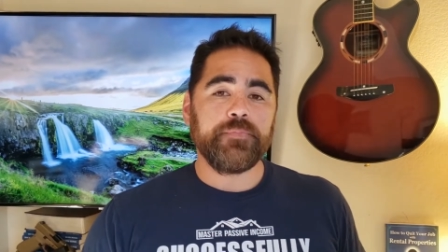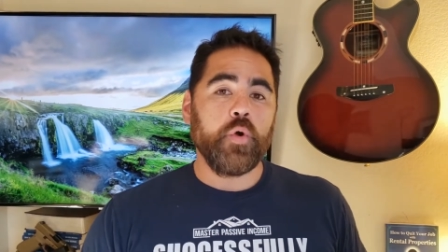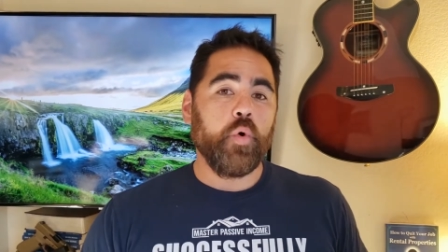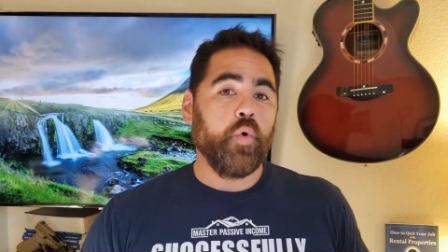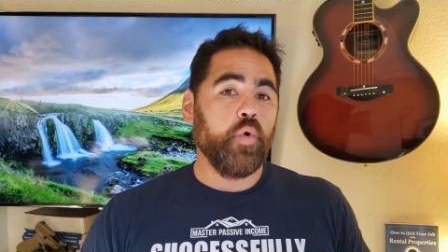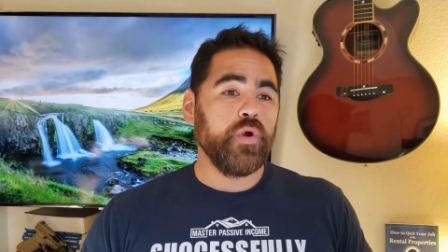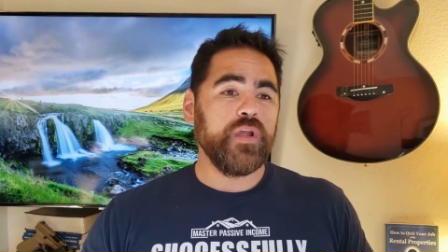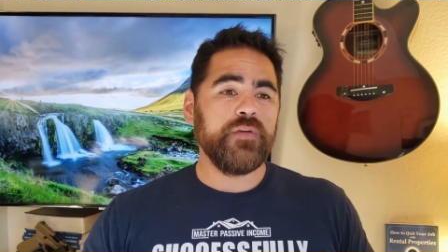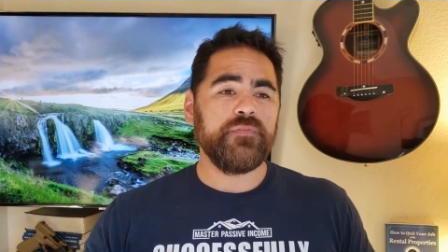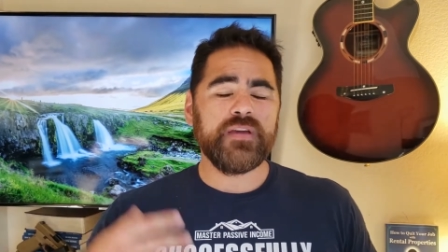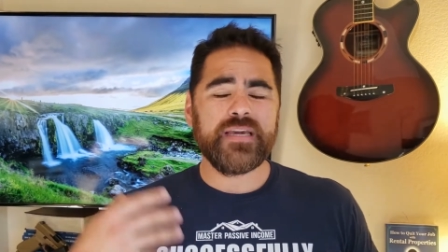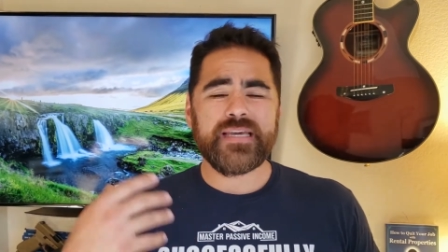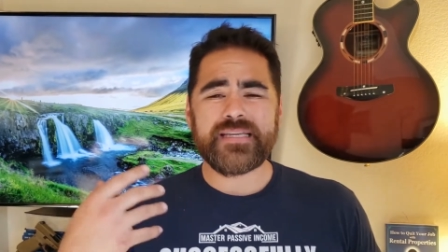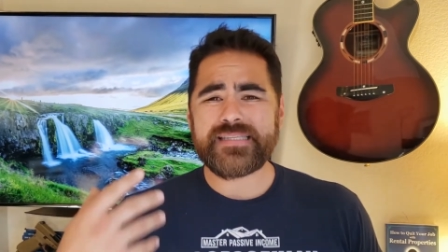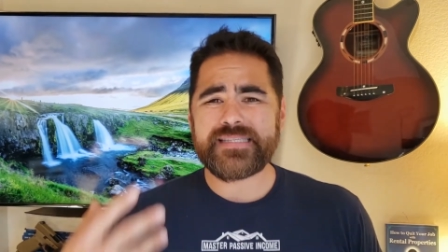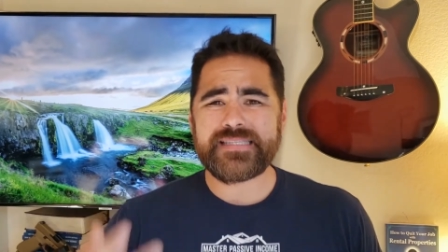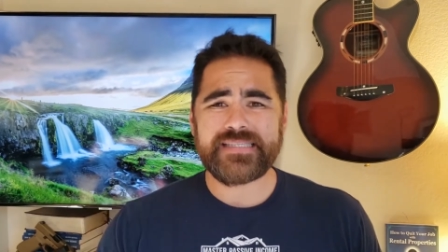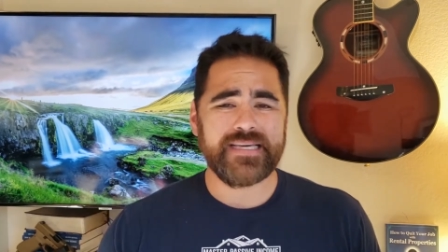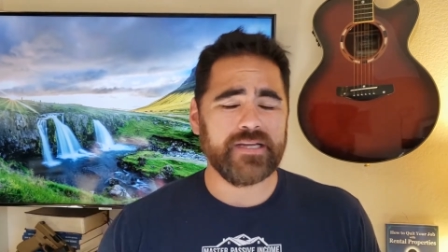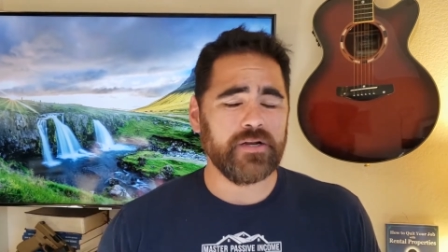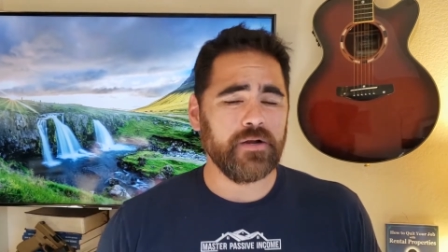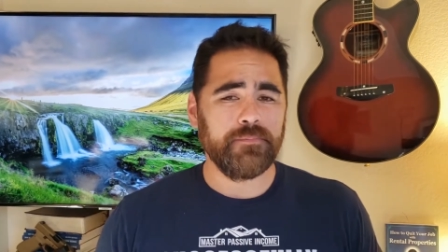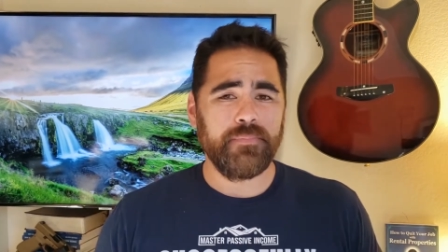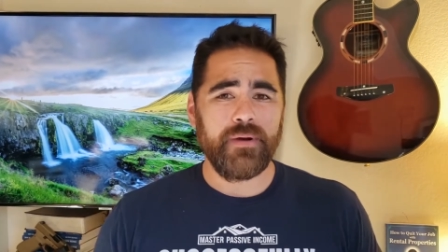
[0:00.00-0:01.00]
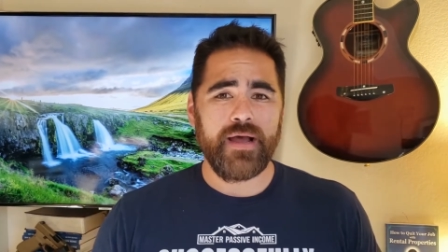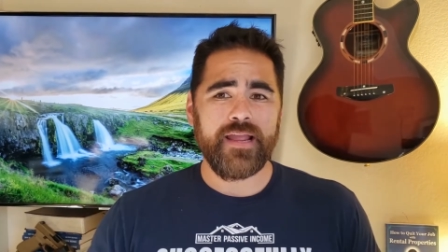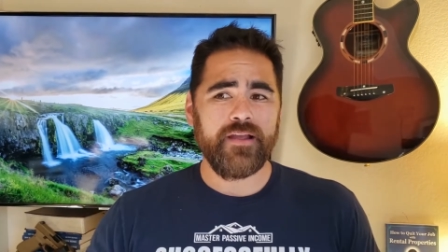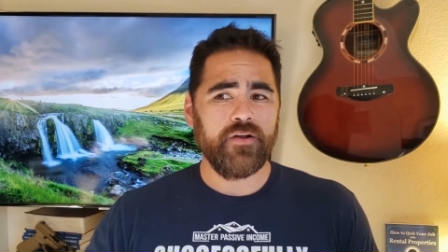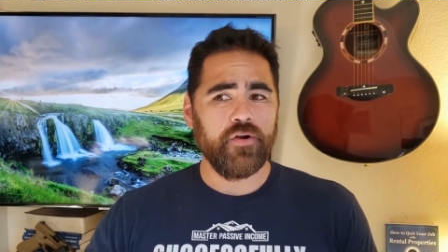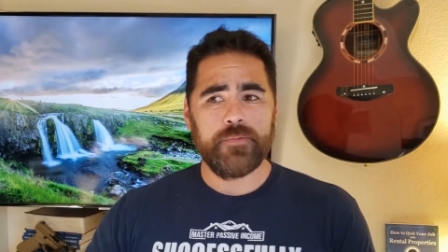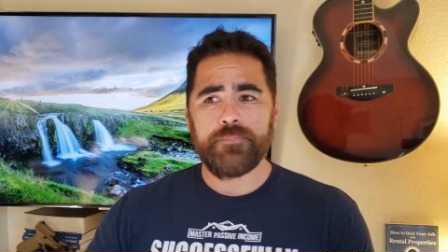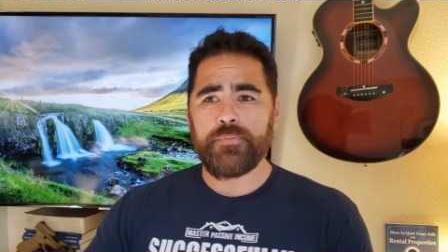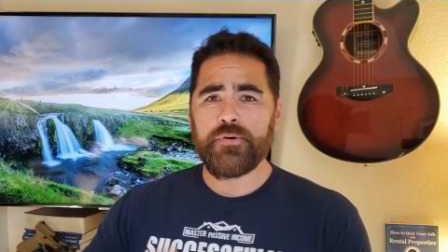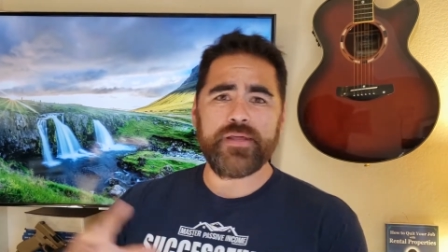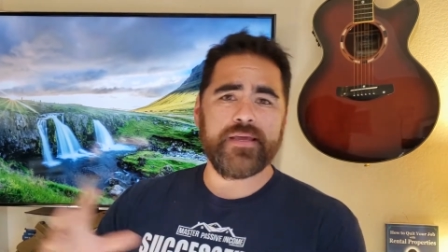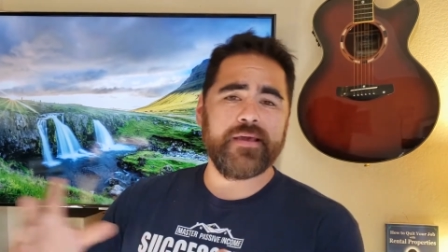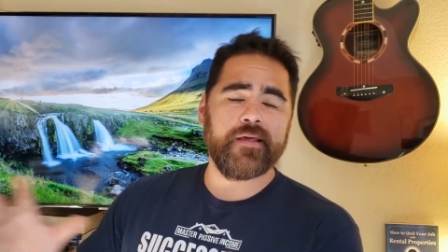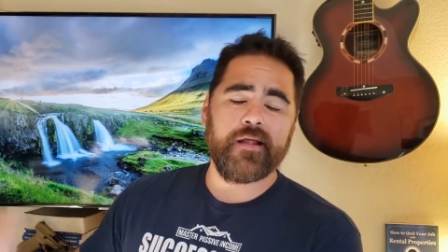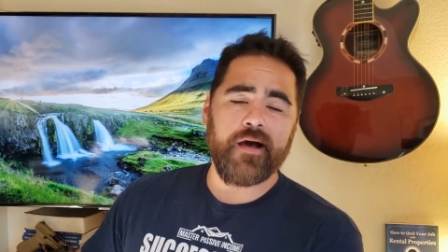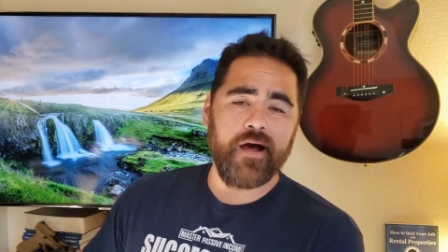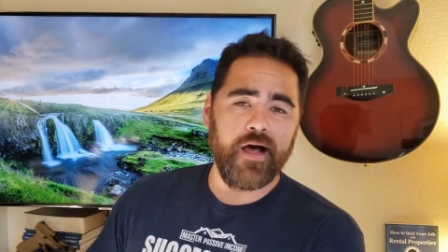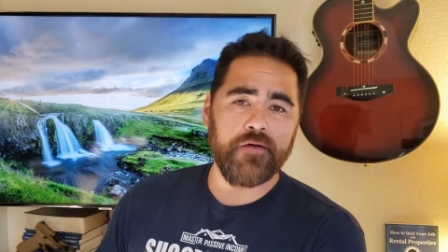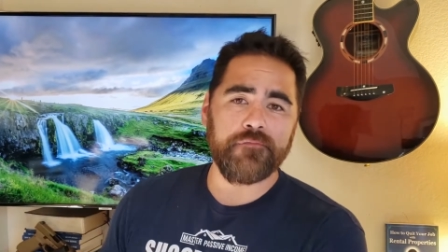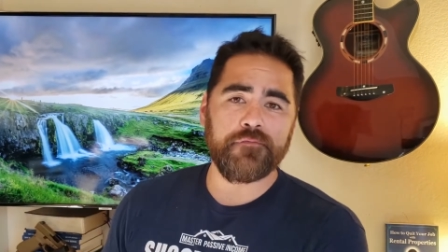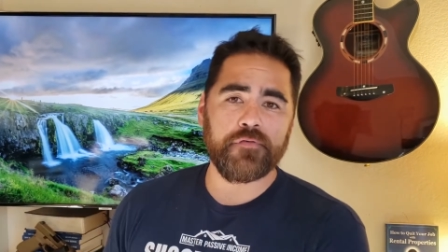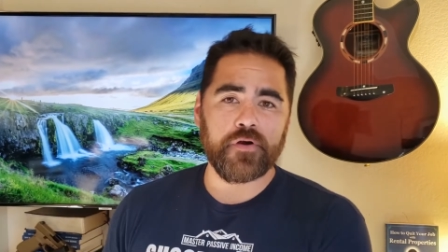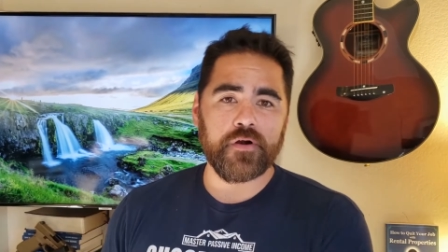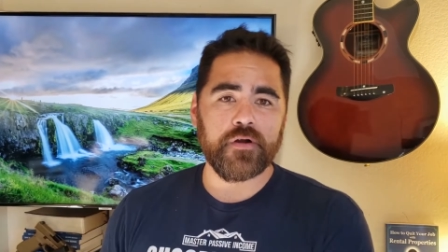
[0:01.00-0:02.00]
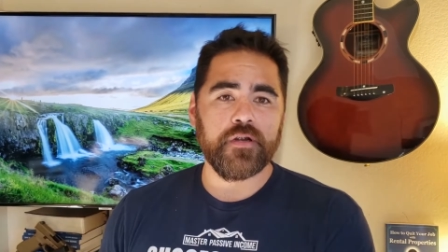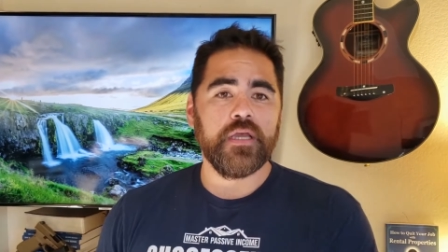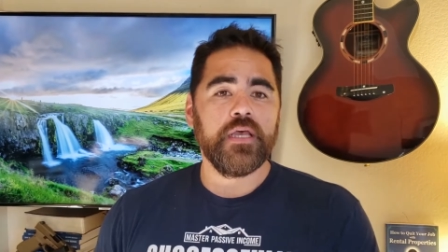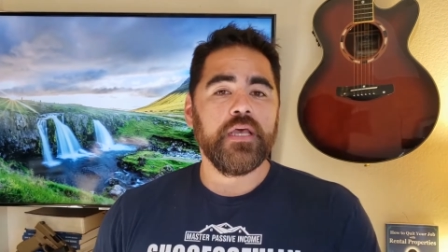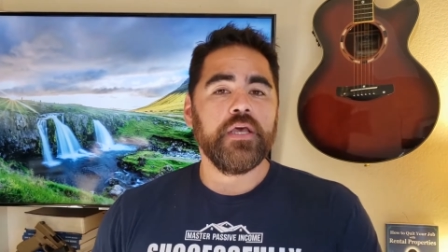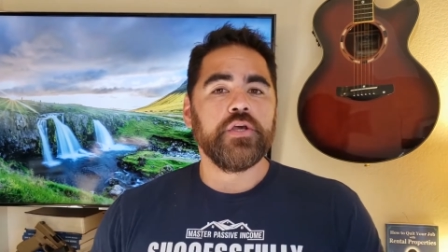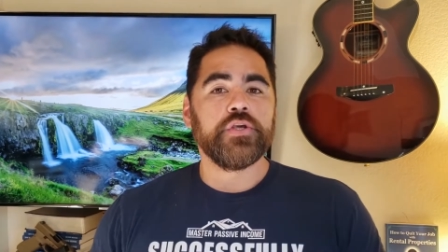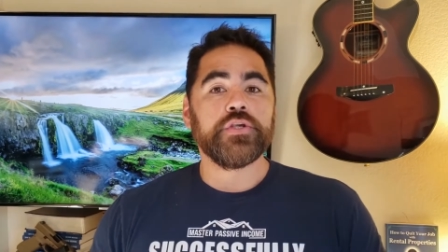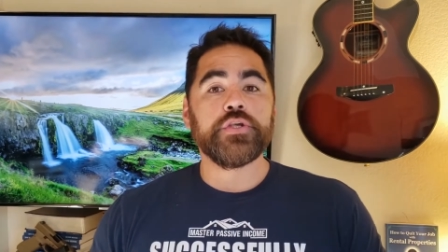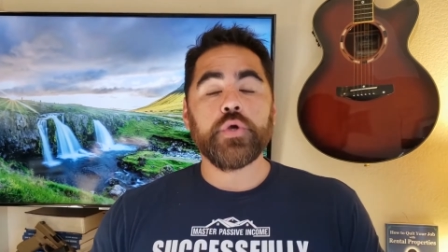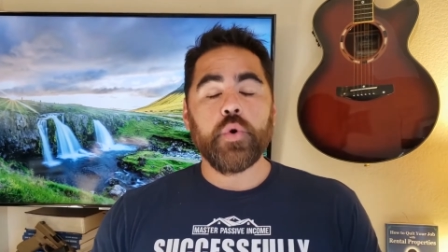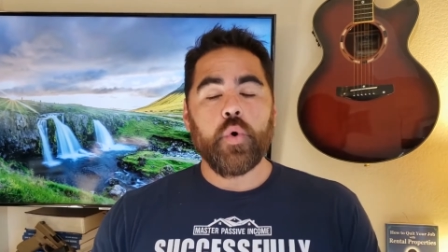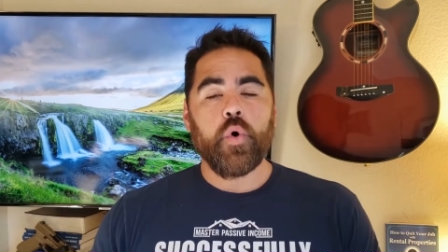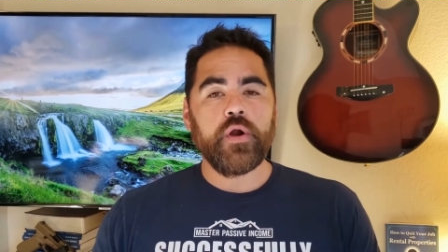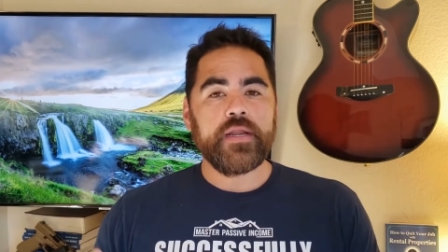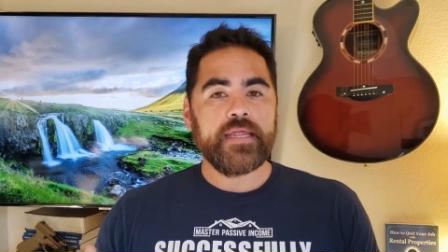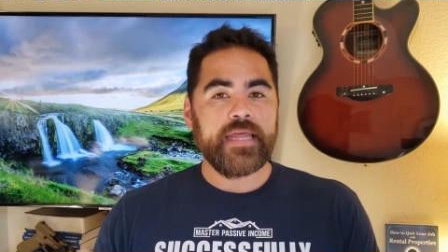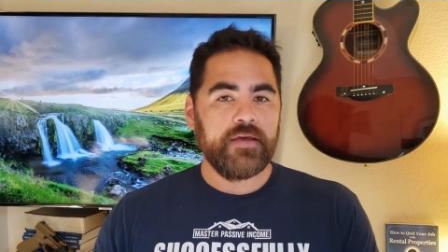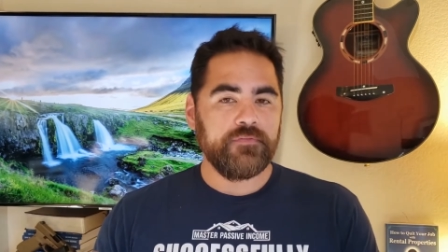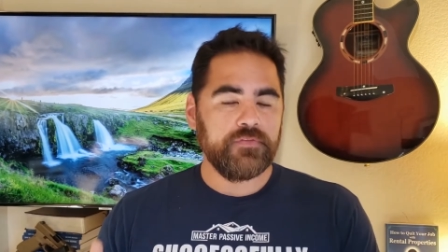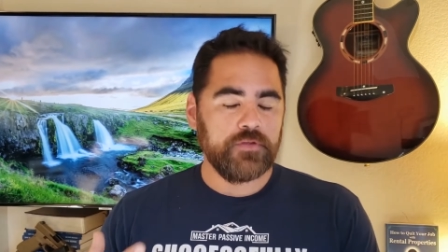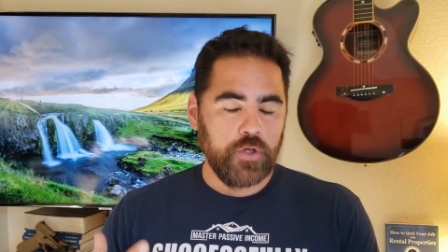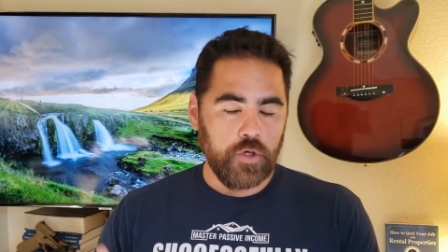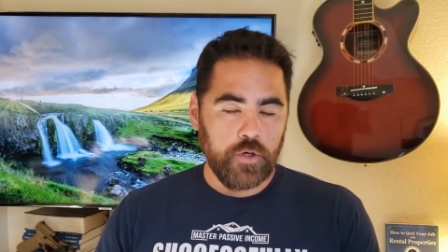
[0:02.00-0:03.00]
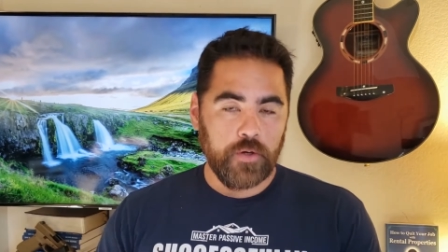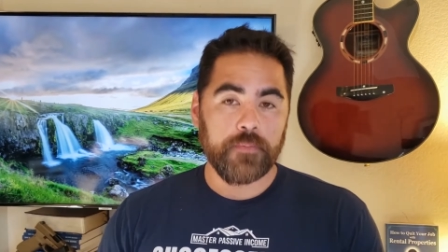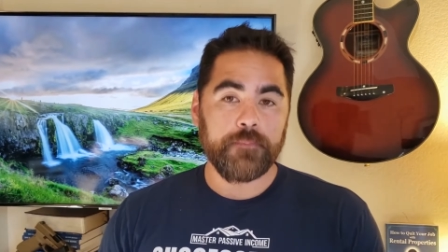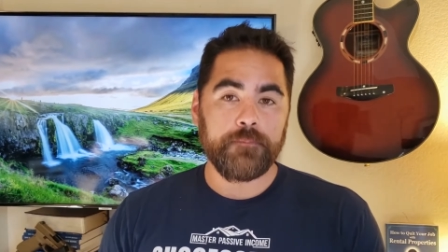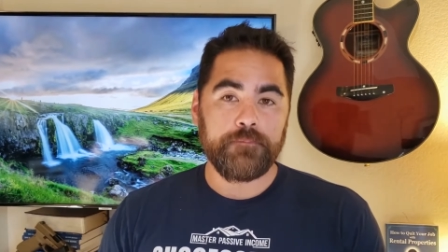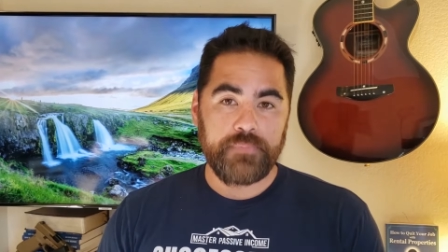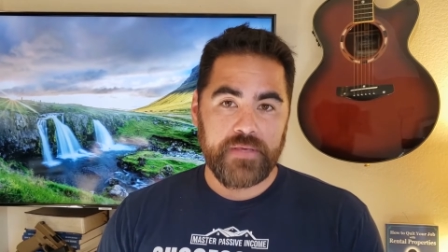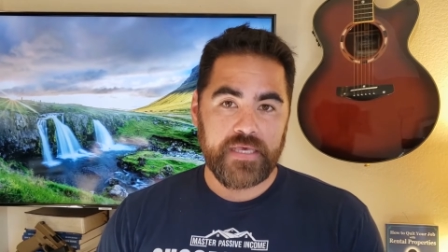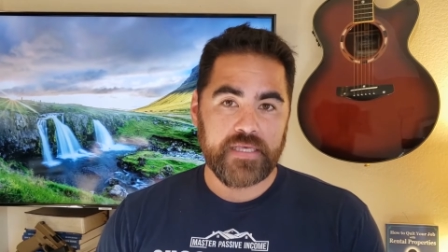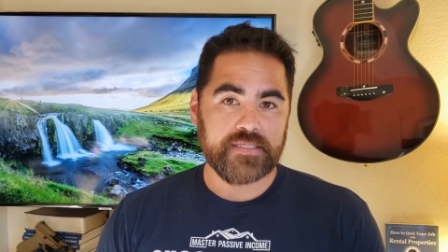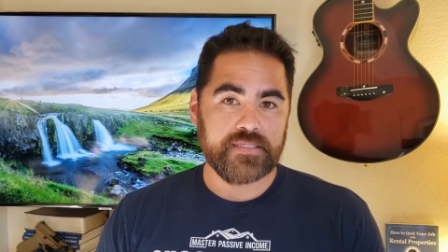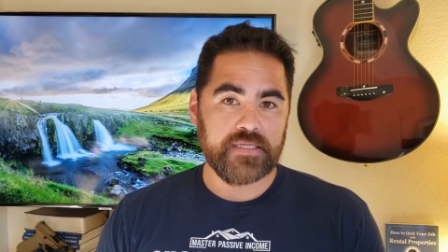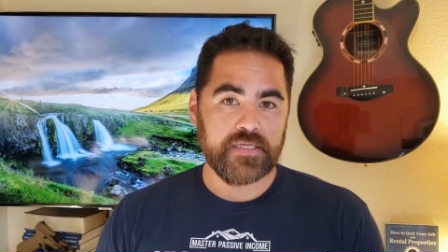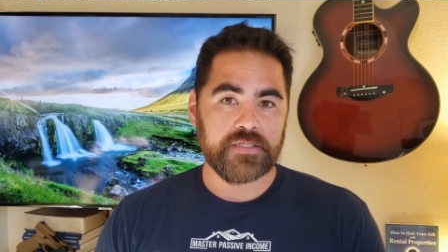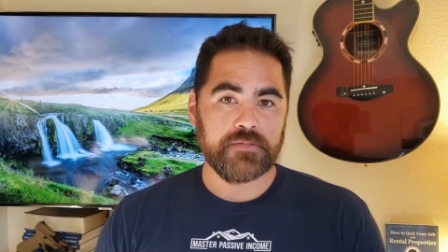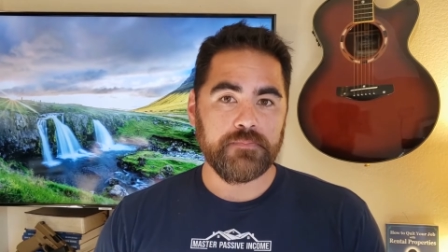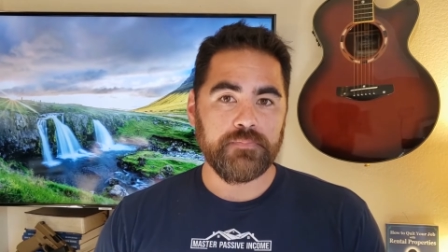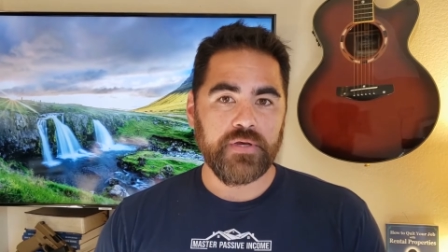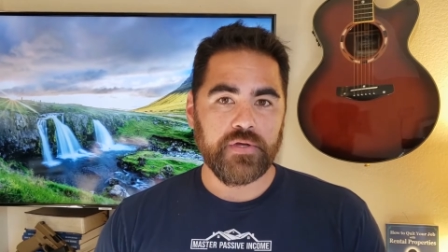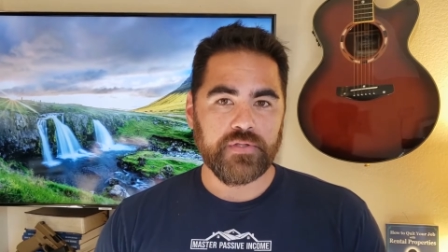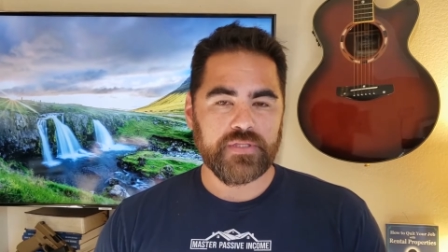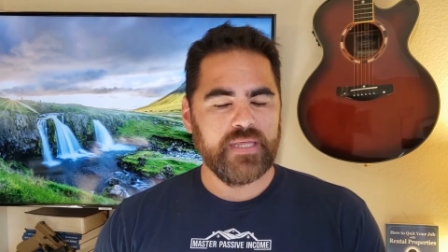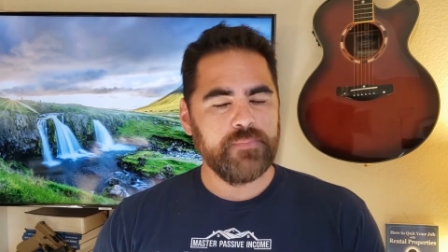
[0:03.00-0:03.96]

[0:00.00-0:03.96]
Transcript: or even consider buying or putting an offer, you already have your business built.